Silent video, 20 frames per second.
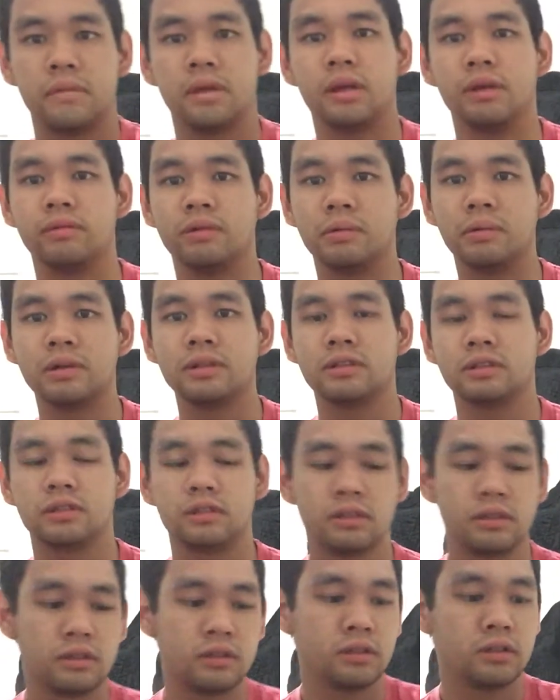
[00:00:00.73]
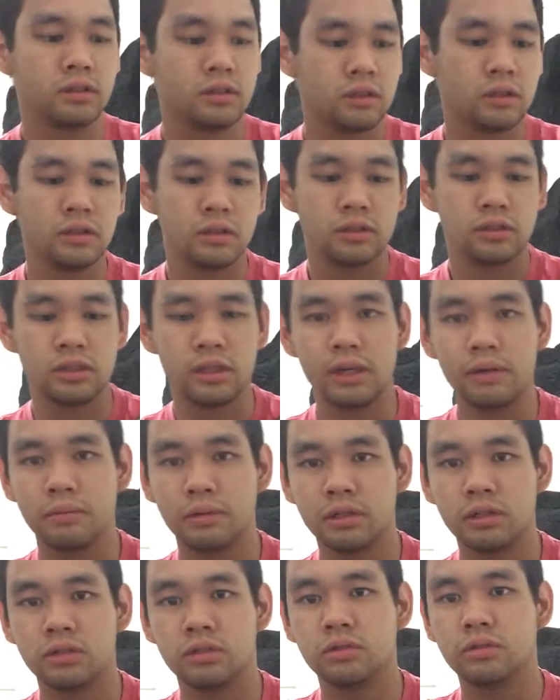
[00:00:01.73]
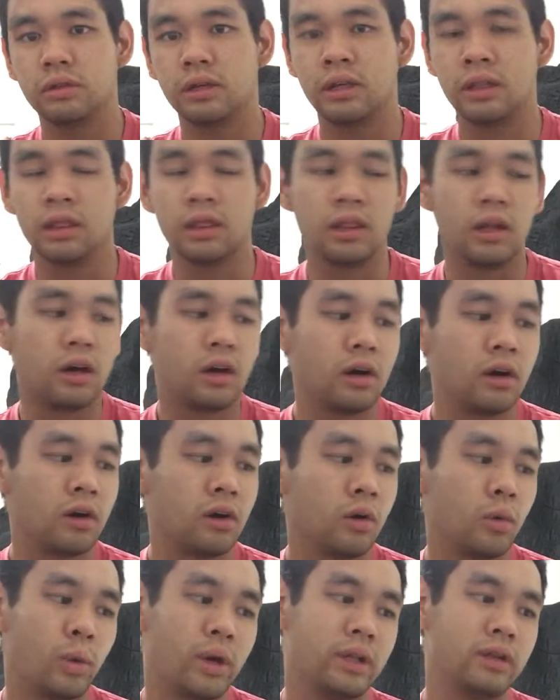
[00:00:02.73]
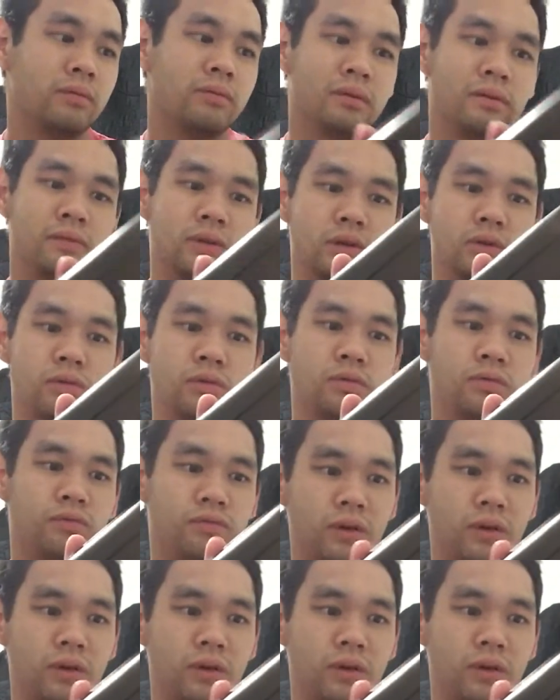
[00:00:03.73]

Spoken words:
Hey everyone, today we're going to do a long-awaited review.